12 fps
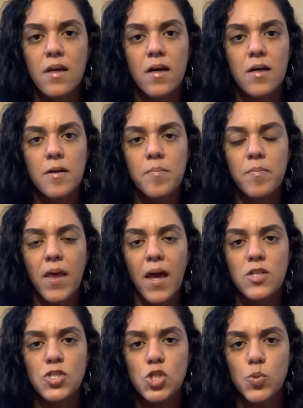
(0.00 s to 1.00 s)
and
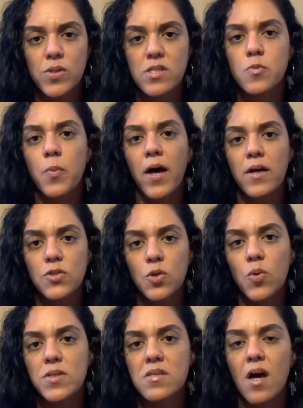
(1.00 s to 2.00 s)
just respond to
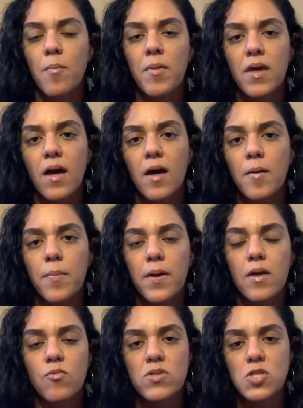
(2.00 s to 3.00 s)
what's coming up
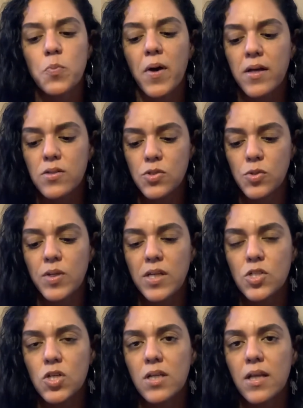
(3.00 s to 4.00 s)
and respond to
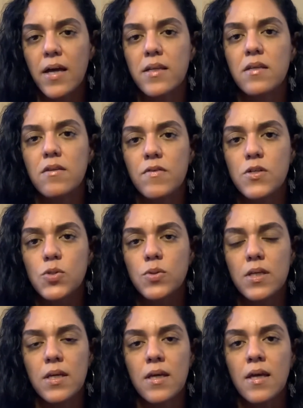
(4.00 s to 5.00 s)
each client
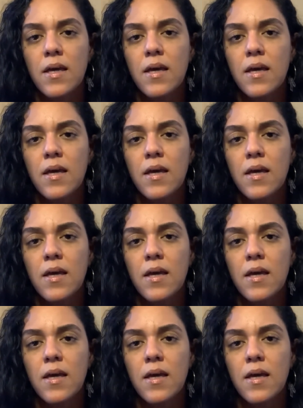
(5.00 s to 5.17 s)
individually.